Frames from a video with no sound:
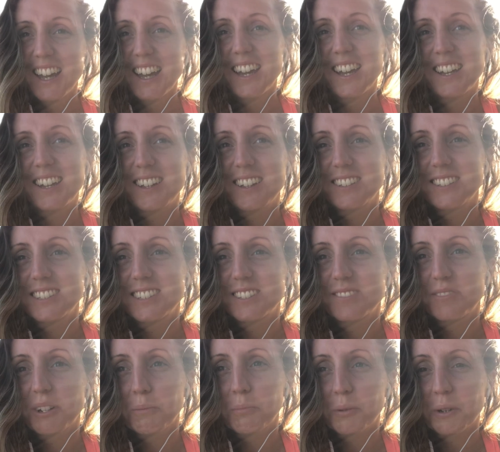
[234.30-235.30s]
And
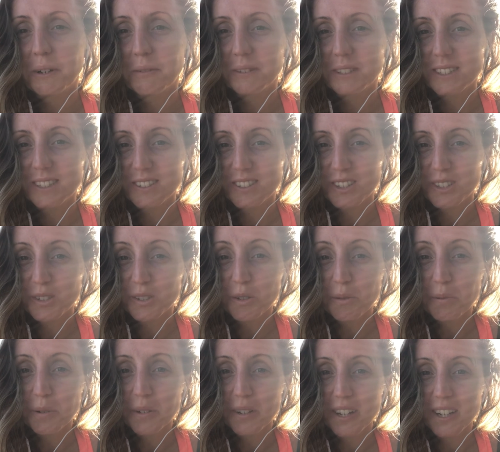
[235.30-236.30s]
my boy was not
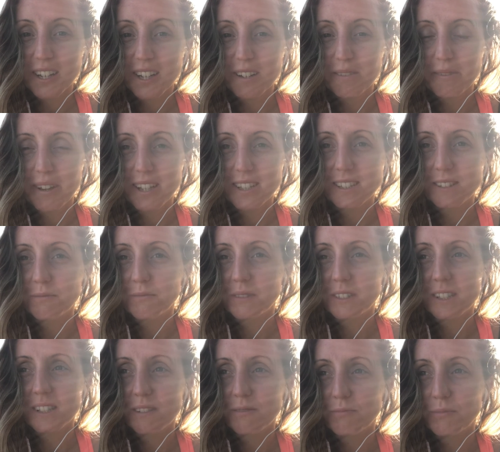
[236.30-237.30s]
cooperating. Mason
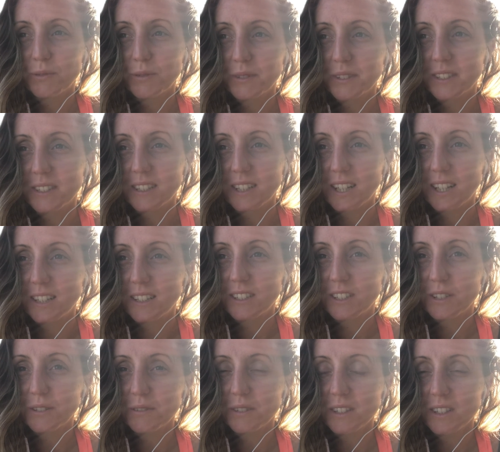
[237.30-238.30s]
just wasn't
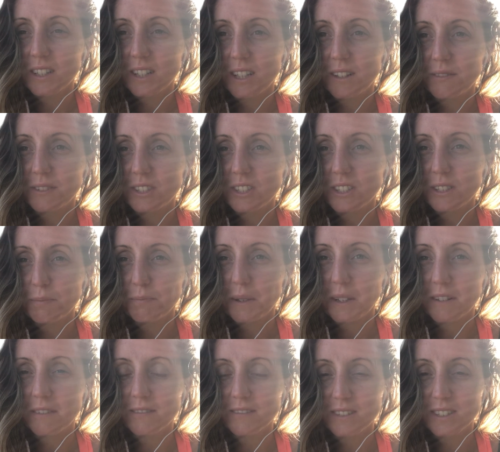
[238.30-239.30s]
into it. He was just
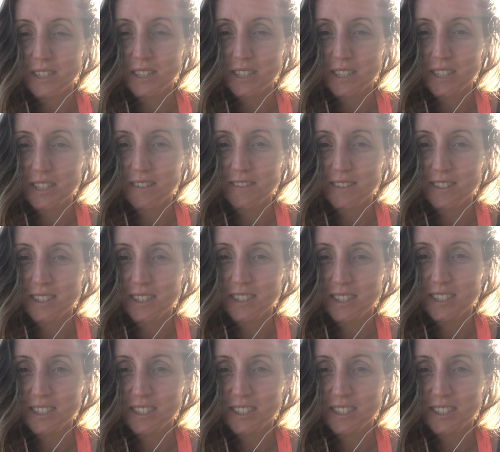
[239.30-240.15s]
being really